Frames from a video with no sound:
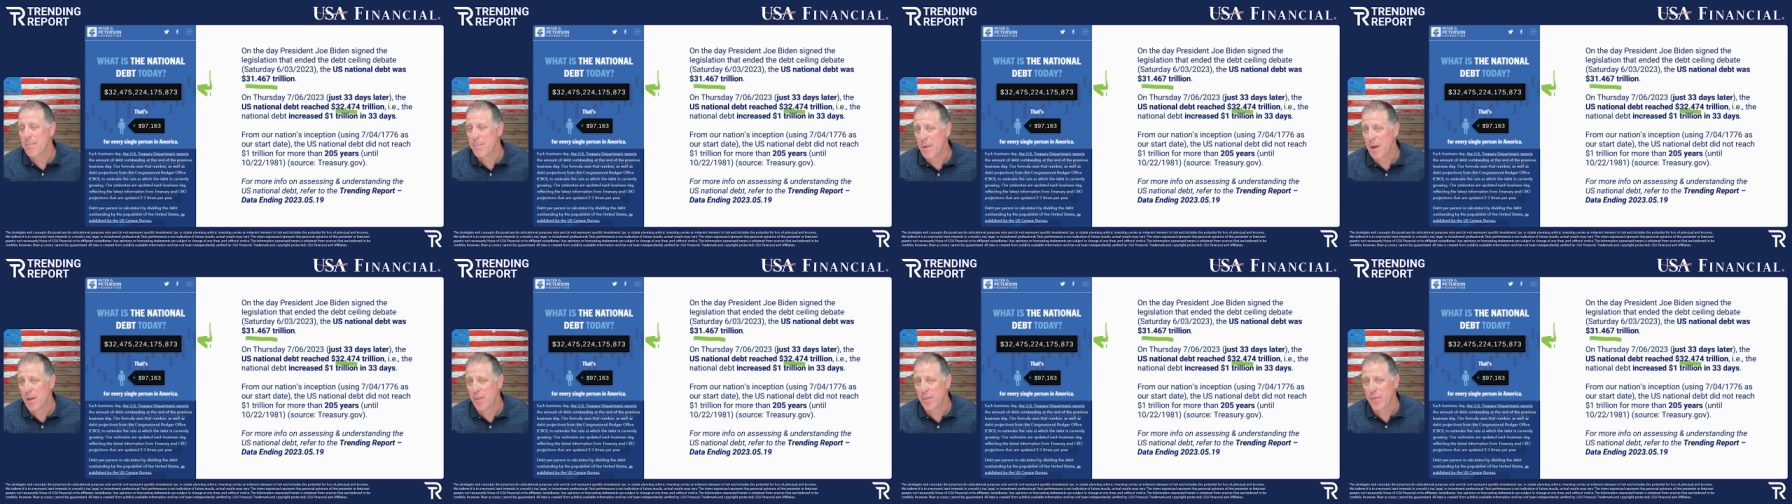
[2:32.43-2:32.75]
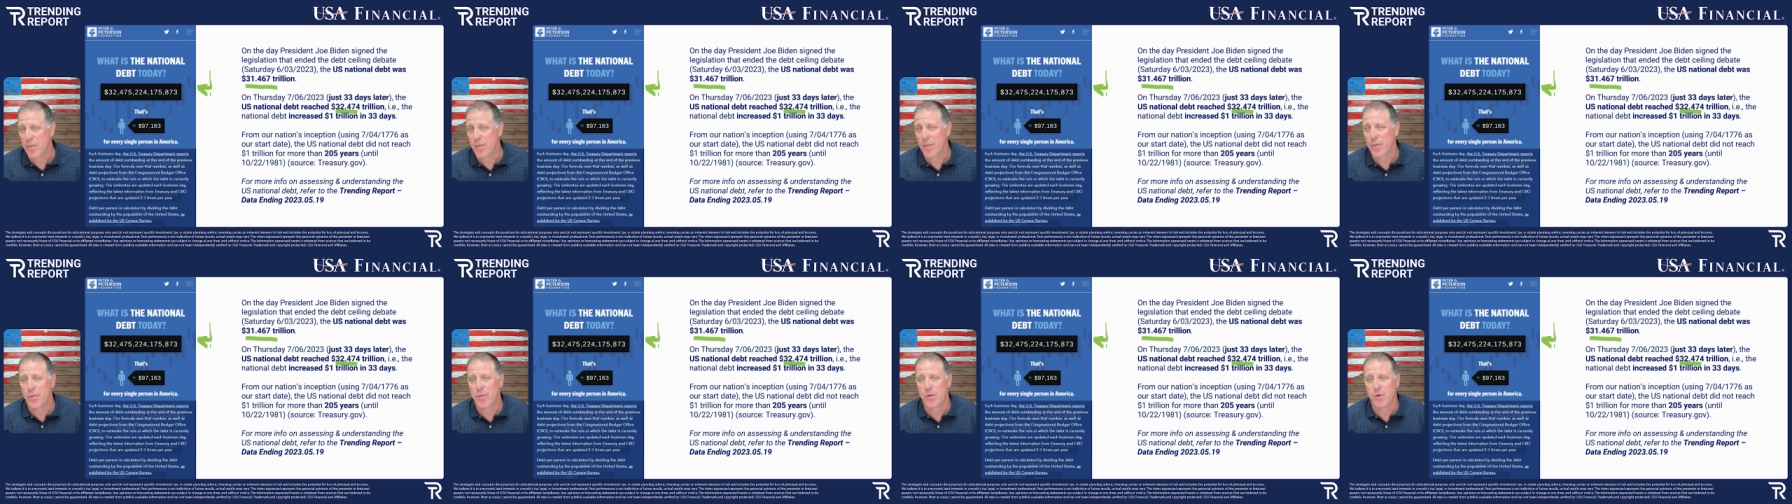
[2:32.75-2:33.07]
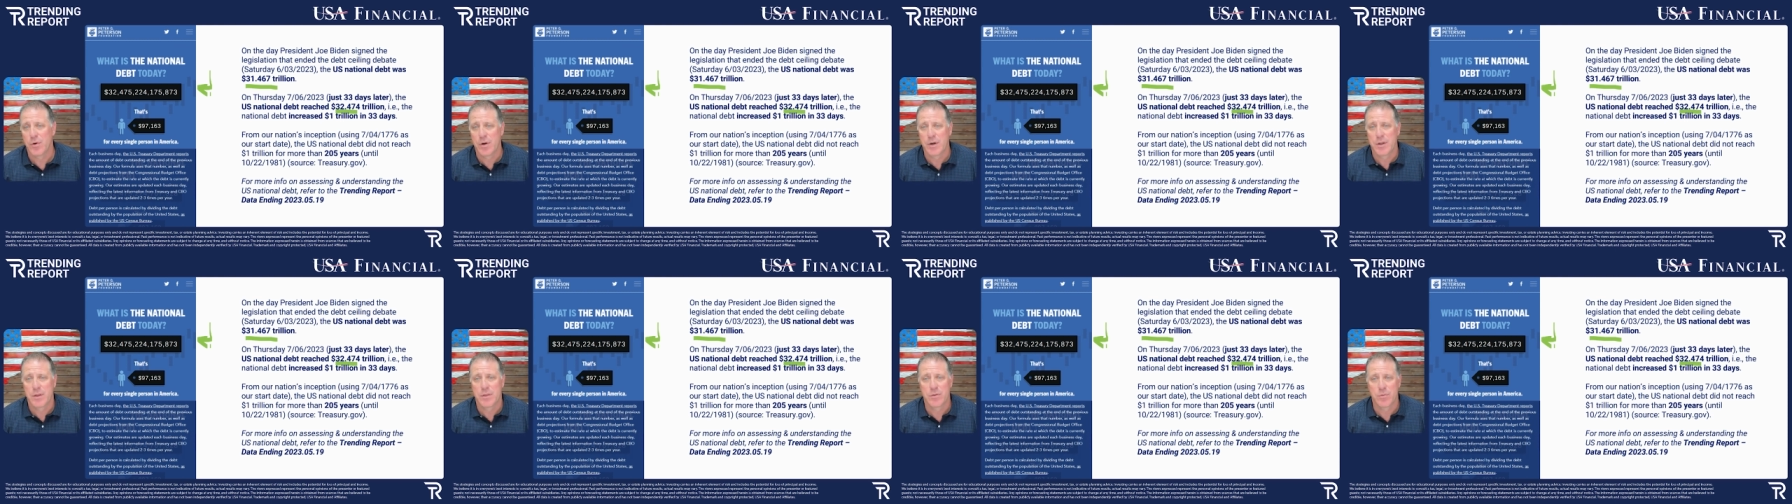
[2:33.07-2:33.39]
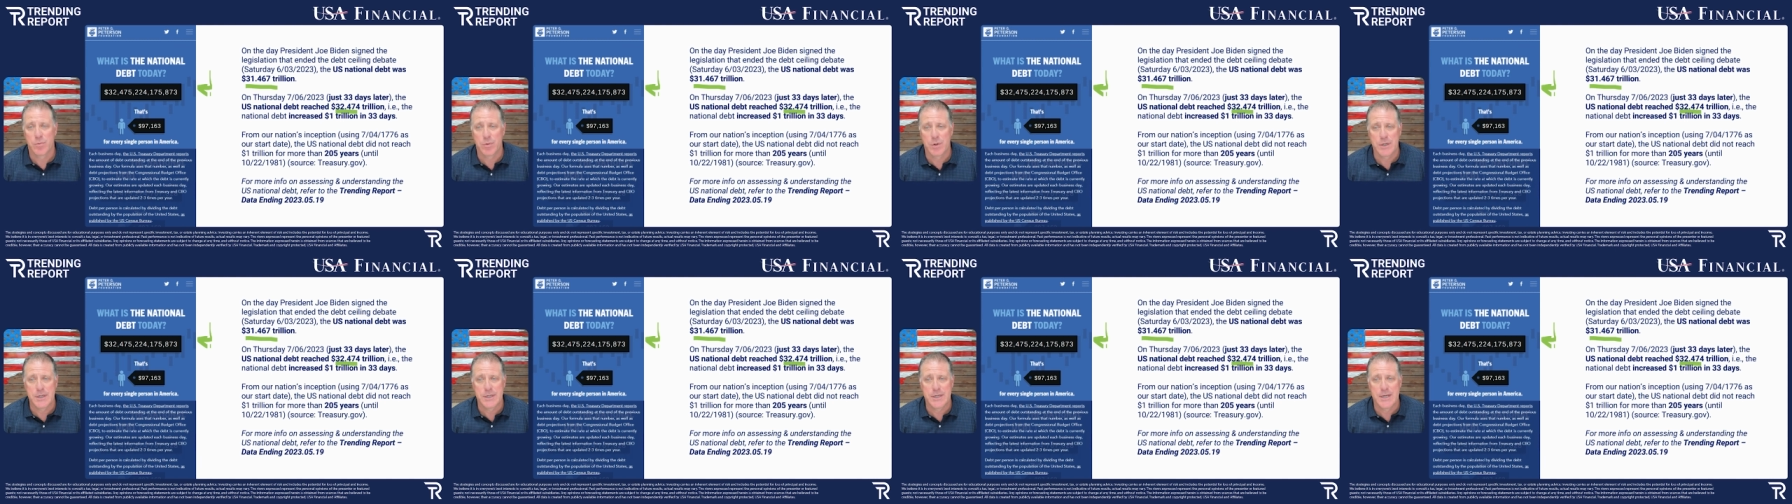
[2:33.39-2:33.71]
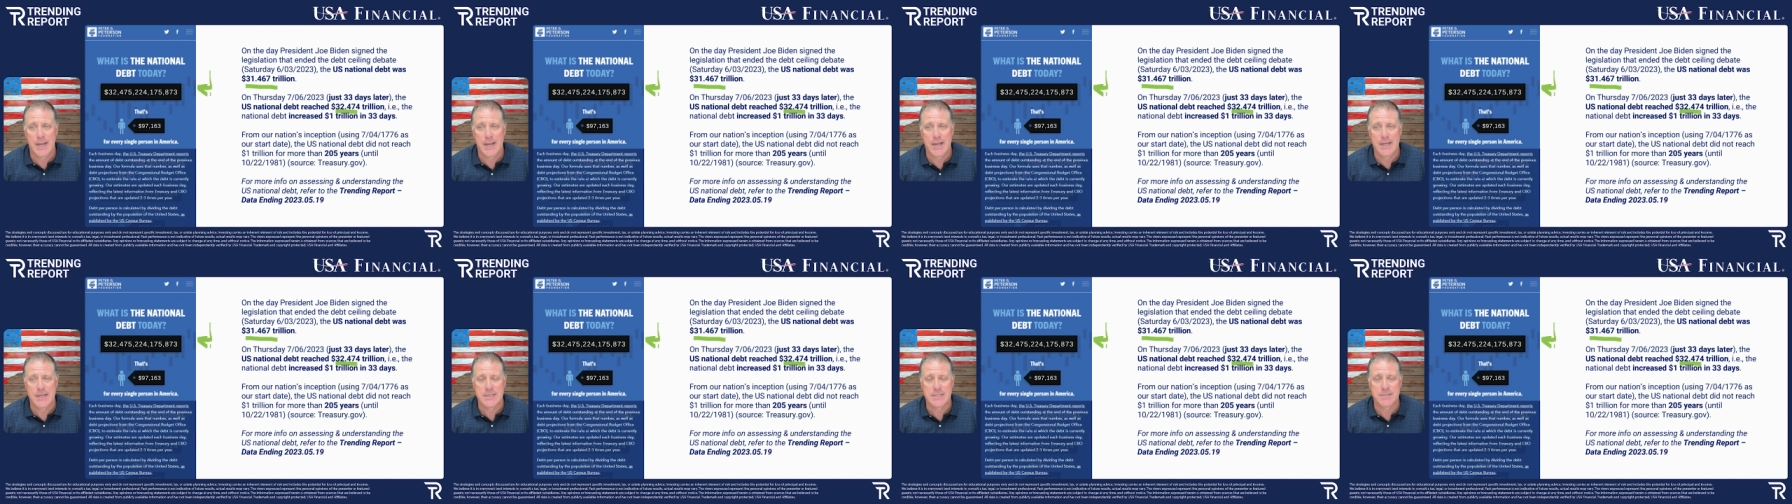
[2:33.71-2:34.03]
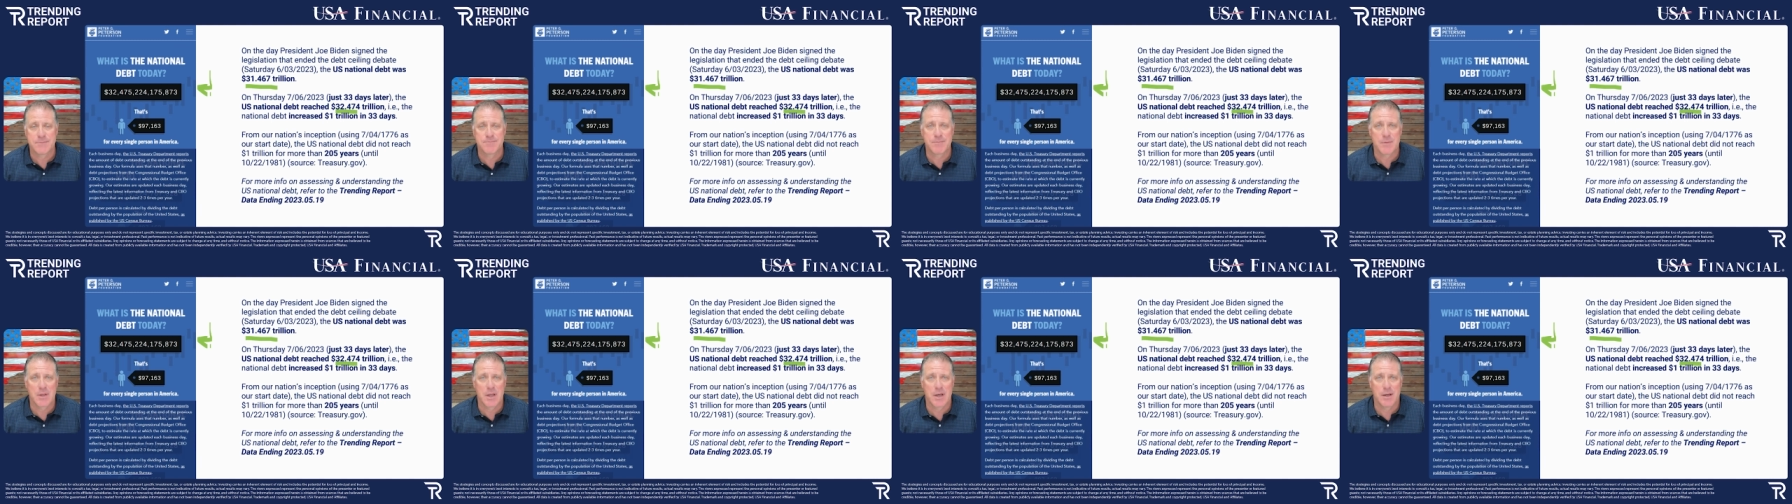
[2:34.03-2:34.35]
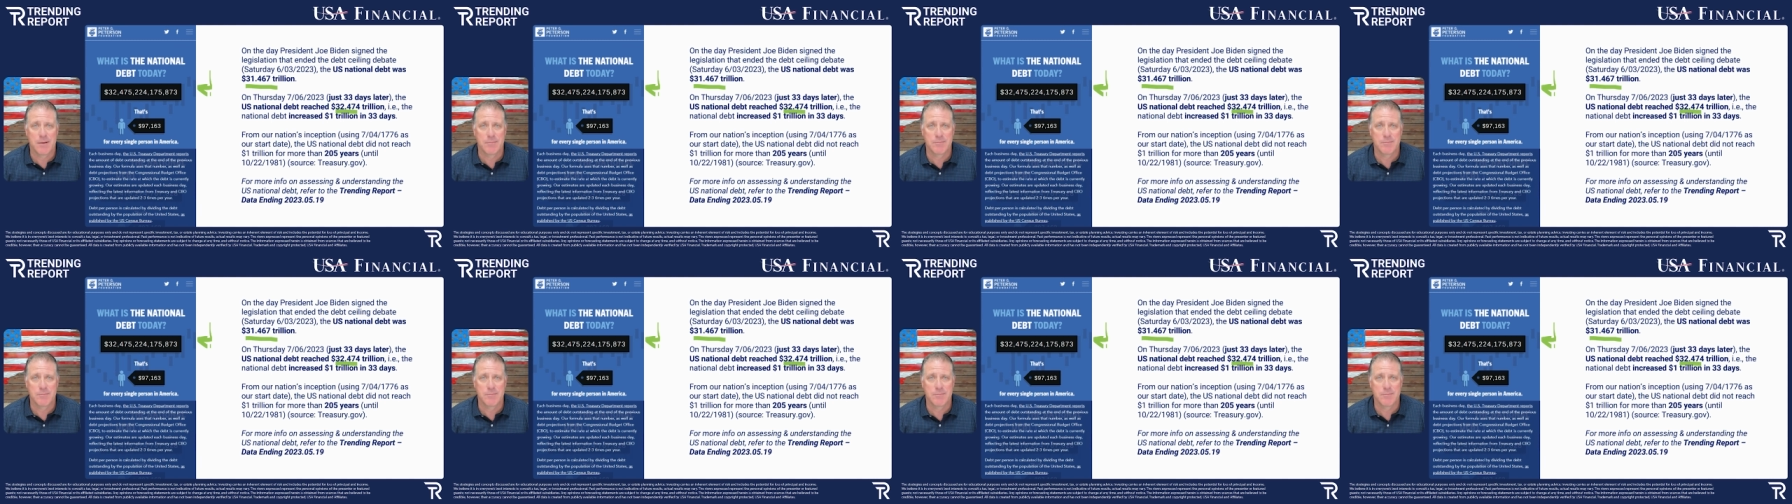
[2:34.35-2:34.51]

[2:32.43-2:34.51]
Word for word: a month, 33 days.